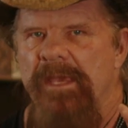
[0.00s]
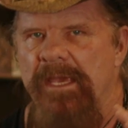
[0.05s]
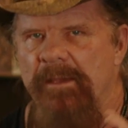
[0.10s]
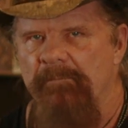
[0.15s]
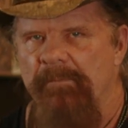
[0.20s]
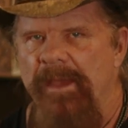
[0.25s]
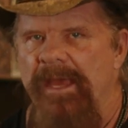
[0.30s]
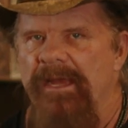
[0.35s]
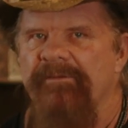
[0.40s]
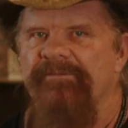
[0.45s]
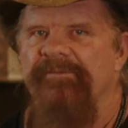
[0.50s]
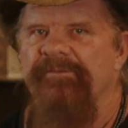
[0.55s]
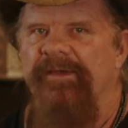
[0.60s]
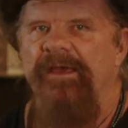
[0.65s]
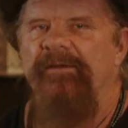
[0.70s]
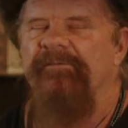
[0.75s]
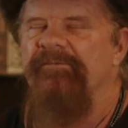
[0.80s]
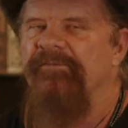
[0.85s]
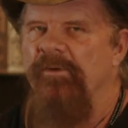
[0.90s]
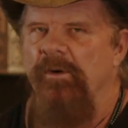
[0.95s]
be a
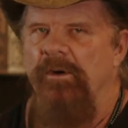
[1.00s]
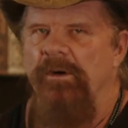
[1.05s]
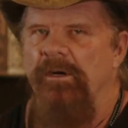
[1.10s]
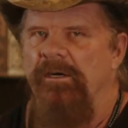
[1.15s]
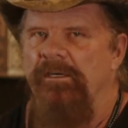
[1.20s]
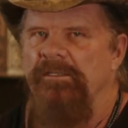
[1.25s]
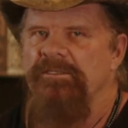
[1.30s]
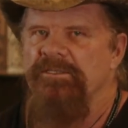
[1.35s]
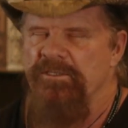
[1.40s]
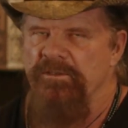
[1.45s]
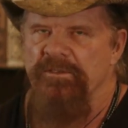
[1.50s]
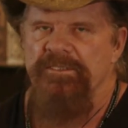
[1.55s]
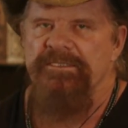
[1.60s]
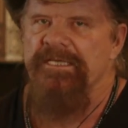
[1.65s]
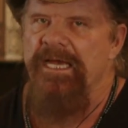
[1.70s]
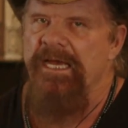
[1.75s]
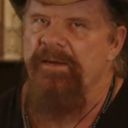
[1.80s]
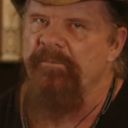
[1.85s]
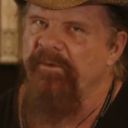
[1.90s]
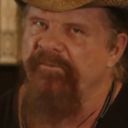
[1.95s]
benefit for
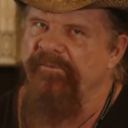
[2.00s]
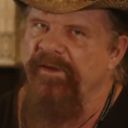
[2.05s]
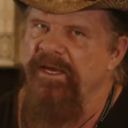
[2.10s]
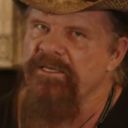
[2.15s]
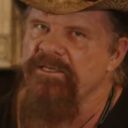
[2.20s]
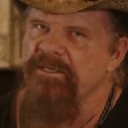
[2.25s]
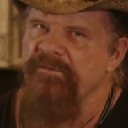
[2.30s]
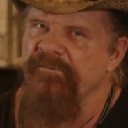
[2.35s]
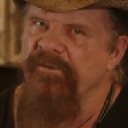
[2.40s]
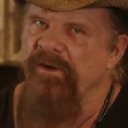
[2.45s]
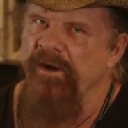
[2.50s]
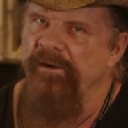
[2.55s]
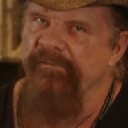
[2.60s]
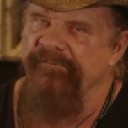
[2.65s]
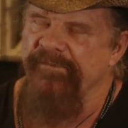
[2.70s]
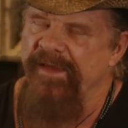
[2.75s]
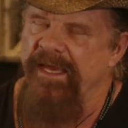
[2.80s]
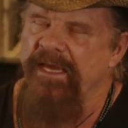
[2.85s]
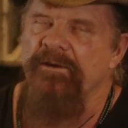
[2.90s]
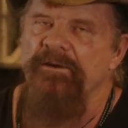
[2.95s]
suicide prevention for
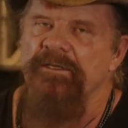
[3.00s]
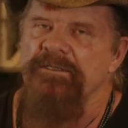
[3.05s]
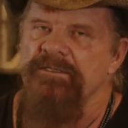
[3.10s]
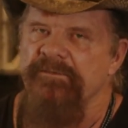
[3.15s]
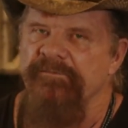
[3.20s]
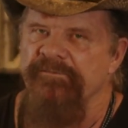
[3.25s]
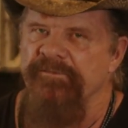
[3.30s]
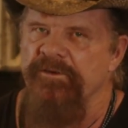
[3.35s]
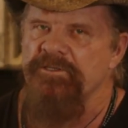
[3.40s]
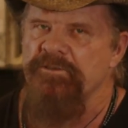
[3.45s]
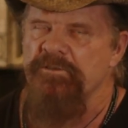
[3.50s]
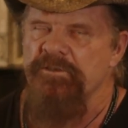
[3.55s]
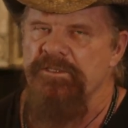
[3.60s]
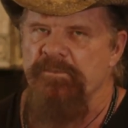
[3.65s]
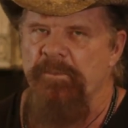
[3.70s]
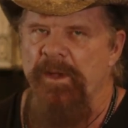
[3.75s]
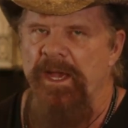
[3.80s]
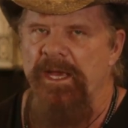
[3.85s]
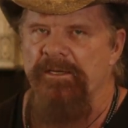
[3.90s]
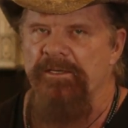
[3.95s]
our veterans and first
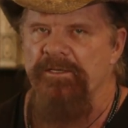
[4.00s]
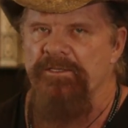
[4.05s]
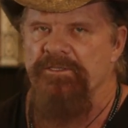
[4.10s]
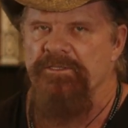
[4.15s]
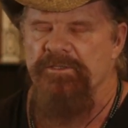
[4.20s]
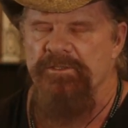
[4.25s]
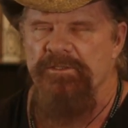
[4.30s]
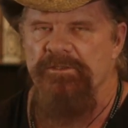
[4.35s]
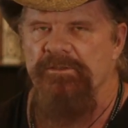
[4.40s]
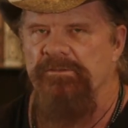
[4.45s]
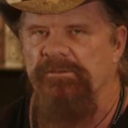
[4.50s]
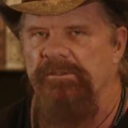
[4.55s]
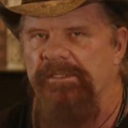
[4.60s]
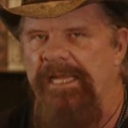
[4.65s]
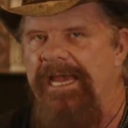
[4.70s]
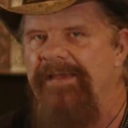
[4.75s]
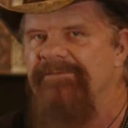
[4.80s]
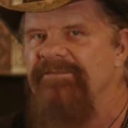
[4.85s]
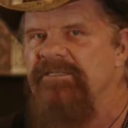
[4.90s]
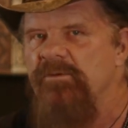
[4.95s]
responders through
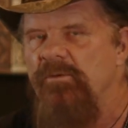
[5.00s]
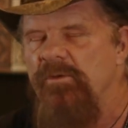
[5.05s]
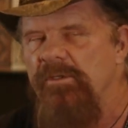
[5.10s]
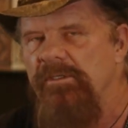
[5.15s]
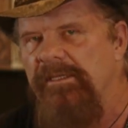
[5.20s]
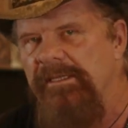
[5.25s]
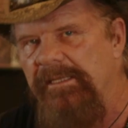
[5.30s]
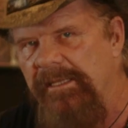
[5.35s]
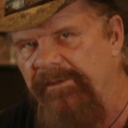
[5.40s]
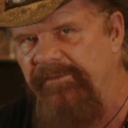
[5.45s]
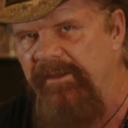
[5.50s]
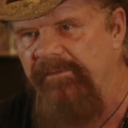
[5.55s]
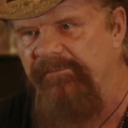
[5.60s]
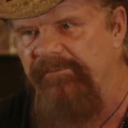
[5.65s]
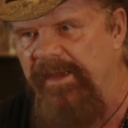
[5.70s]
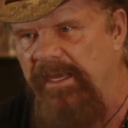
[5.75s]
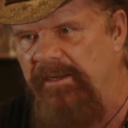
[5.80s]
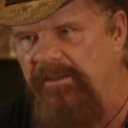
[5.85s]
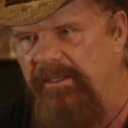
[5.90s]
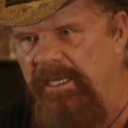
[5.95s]
Life's Worth
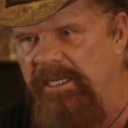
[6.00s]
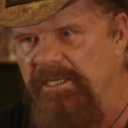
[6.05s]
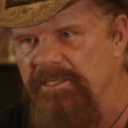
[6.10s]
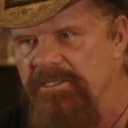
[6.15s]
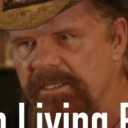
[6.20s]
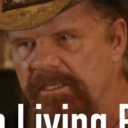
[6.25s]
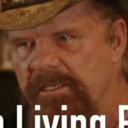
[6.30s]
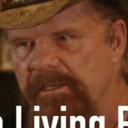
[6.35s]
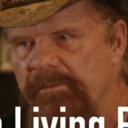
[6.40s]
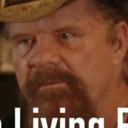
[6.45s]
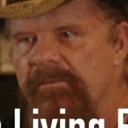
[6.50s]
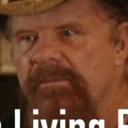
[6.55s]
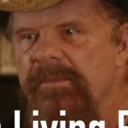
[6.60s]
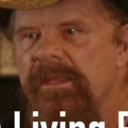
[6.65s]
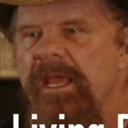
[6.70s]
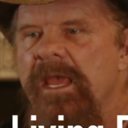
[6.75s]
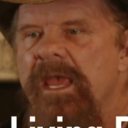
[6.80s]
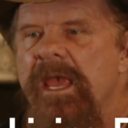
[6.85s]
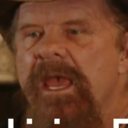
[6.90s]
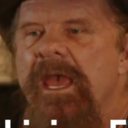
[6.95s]
Living Foundation.
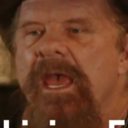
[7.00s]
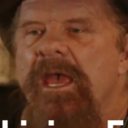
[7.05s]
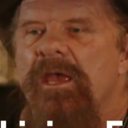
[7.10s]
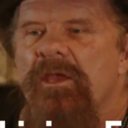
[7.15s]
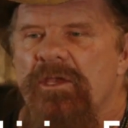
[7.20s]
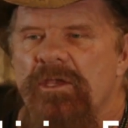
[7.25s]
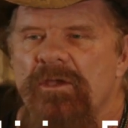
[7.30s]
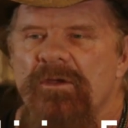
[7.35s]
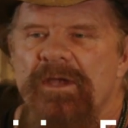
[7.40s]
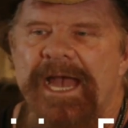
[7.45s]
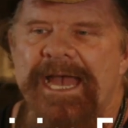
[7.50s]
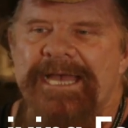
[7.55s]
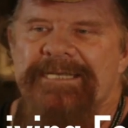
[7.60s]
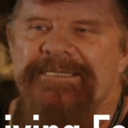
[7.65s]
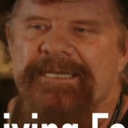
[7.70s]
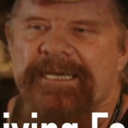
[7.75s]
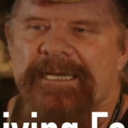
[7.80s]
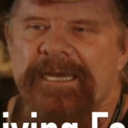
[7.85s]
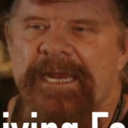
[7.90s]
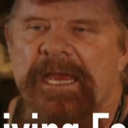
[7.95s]
You
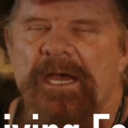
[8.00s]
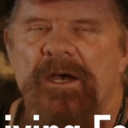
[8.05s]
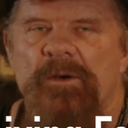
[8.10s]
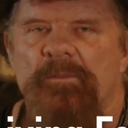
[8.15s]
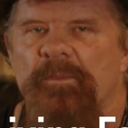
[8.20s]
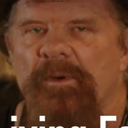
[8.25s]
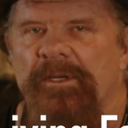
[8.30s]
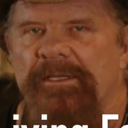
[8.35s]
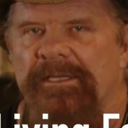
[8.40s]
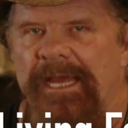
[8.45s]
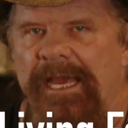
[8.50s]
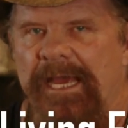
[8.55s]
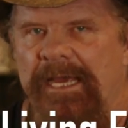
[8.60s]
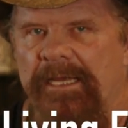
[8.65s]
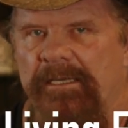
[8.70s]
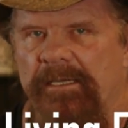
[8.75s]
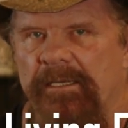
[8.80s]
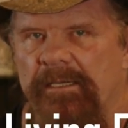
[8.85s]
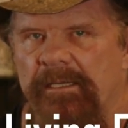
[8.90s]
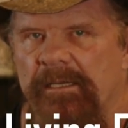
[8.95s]
guys can help with
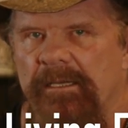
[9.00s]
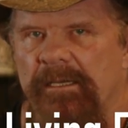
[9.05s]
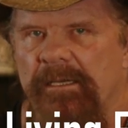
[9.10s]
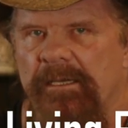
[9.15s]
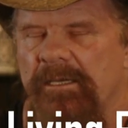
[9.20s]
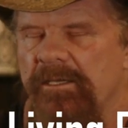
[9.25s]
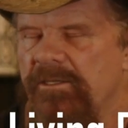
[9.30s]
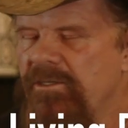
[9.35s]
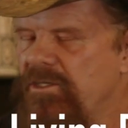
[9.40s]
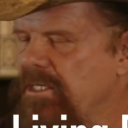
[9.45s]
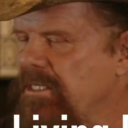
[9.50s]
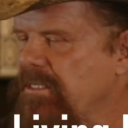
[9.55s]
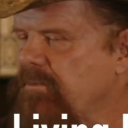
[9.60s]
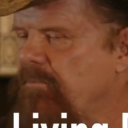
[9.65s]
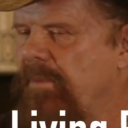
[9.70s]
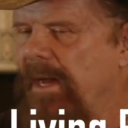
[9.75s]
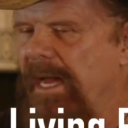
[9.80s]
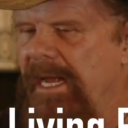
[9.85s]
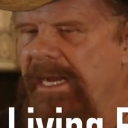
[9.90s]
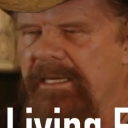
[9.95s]
that
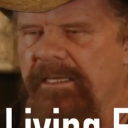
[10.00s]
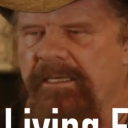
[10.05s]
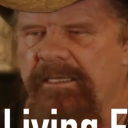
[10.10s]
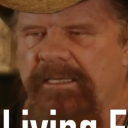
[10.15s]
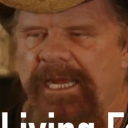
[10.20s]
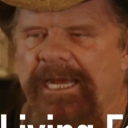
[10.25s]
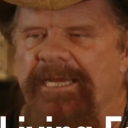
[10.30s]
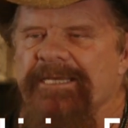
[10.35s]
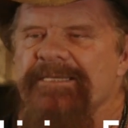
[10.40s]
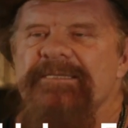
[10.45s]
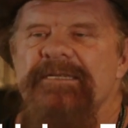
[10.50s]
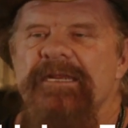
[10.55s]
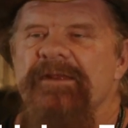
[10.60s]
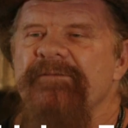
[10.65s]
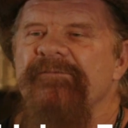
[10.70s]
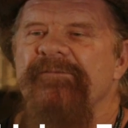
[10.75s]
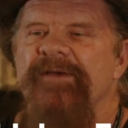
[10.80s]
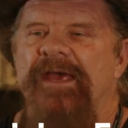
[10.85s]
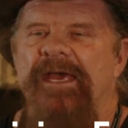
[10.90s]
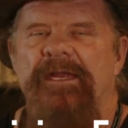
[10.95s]
just by
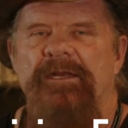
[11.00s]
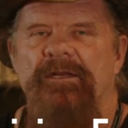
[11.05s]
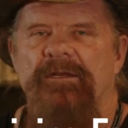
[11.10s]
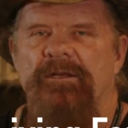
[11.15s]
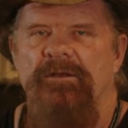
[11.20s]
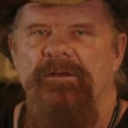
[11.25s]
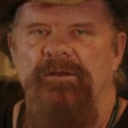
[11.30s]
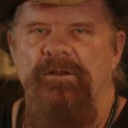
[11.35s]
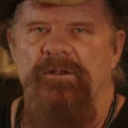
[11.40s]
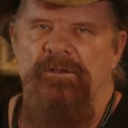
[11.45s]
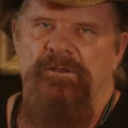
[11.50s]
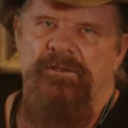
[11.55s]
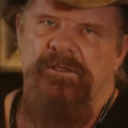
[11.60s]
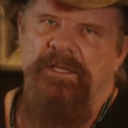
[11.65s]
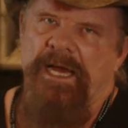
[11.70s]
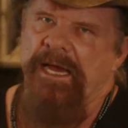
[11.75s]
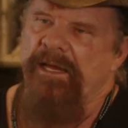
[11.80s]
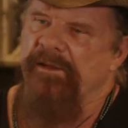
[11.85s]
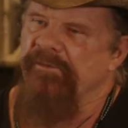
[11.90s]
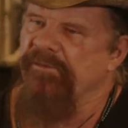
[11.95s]
texting VET,
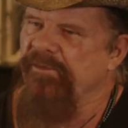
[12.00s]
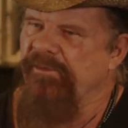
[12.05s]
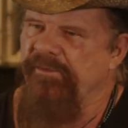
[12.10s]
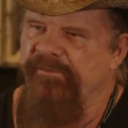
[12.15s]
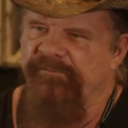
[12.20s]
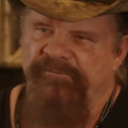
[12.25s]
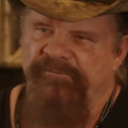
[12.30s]
dial